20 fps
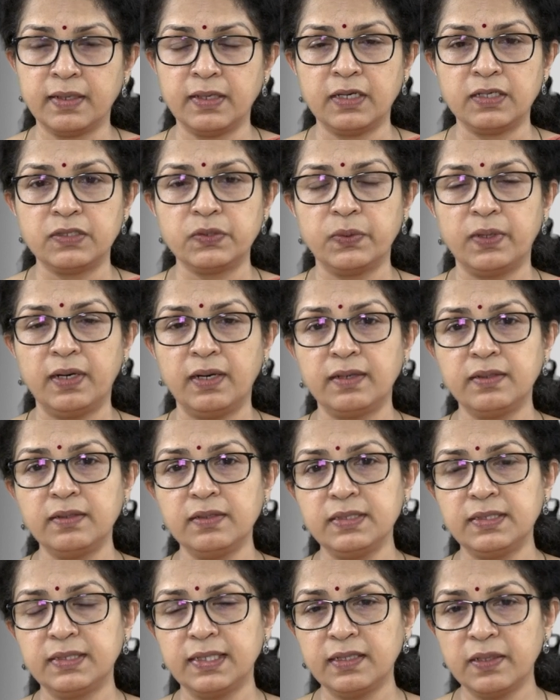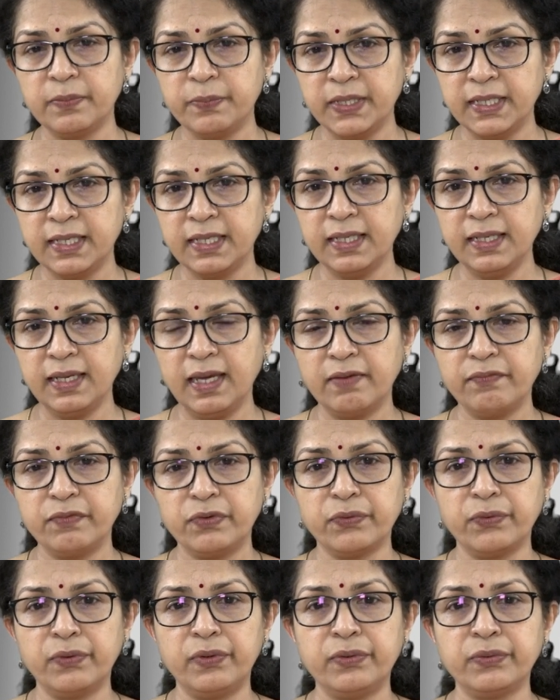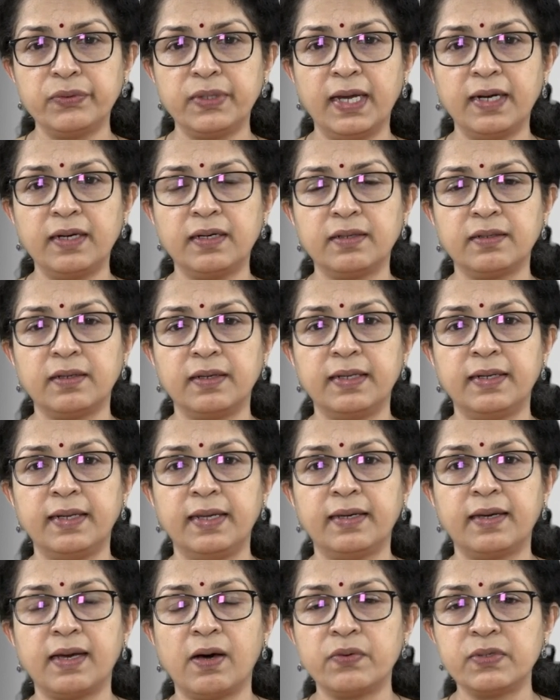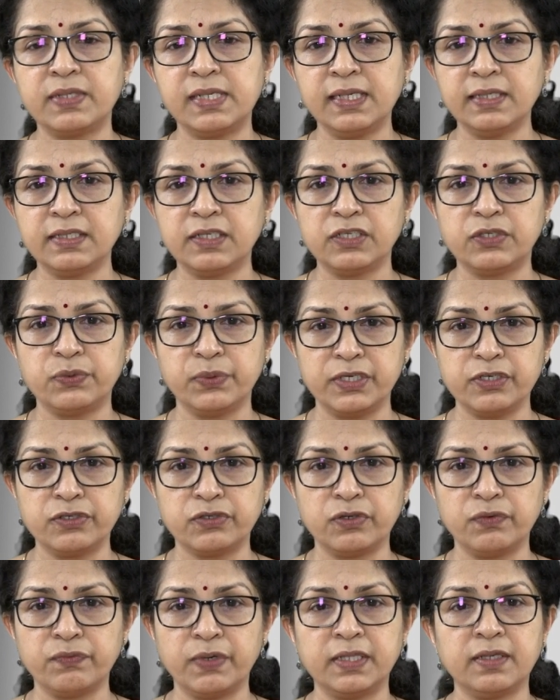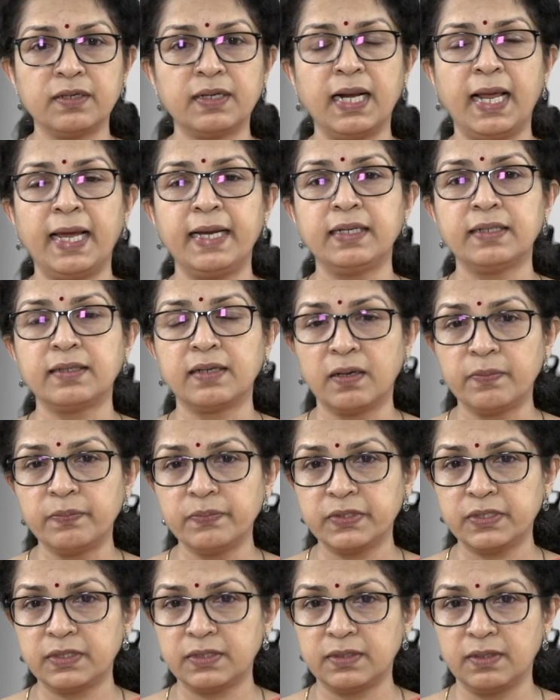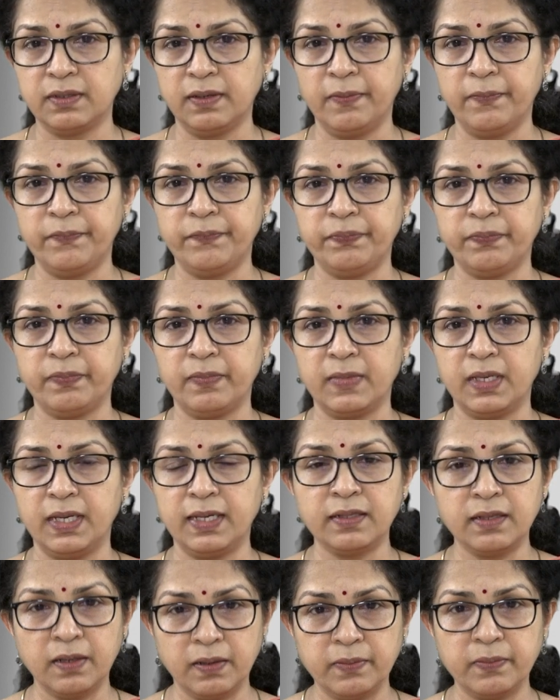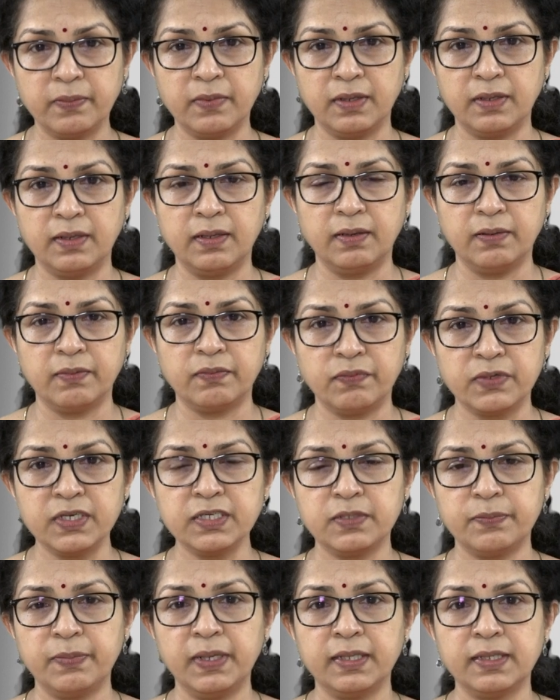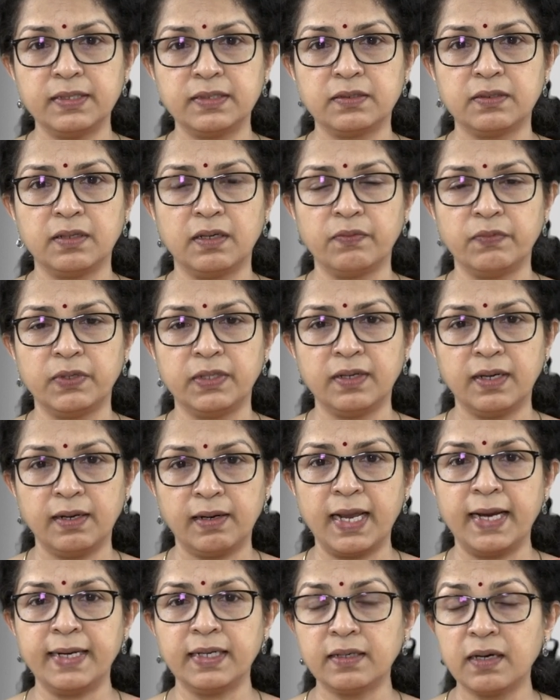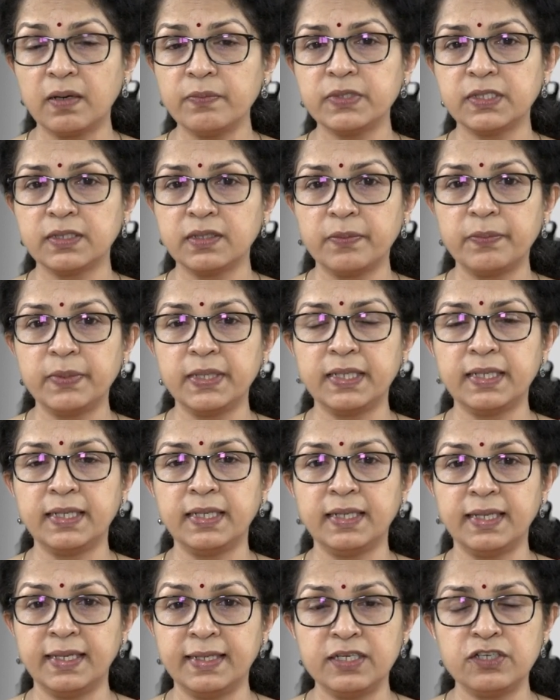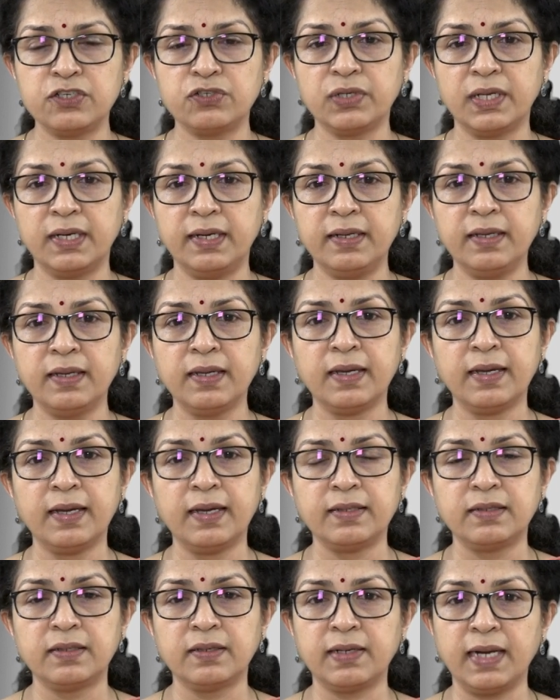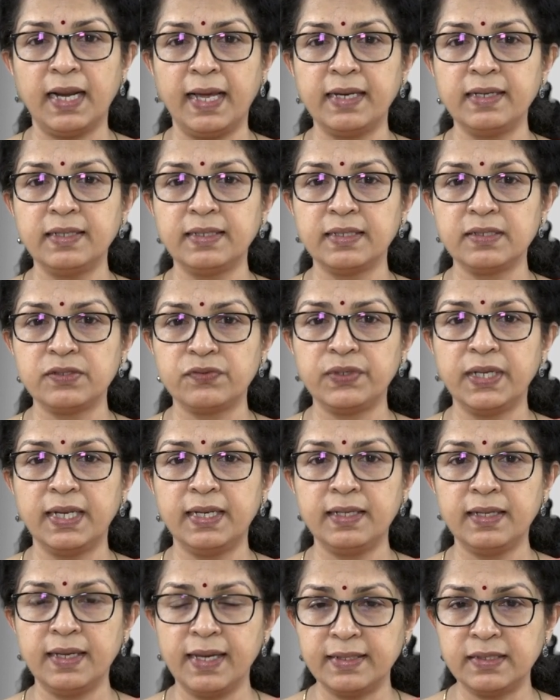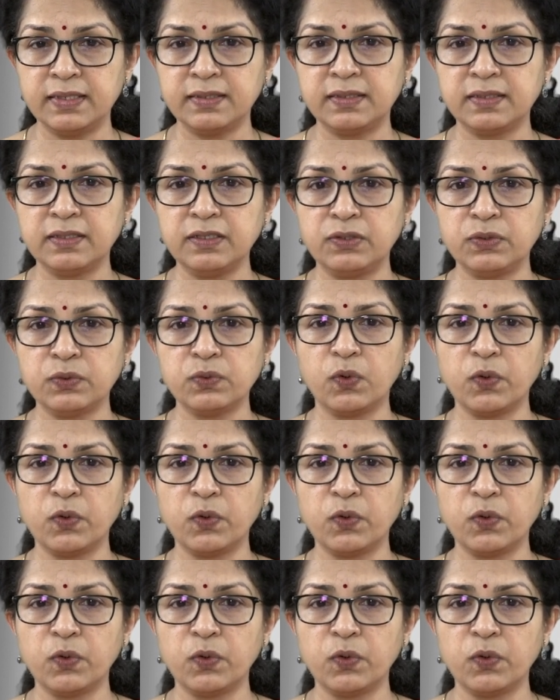So learners, in the beginning, I have told you that in a counseling situation, when the client comes in the first place, when the client comes in the beginning, initially, the client is really hesitant to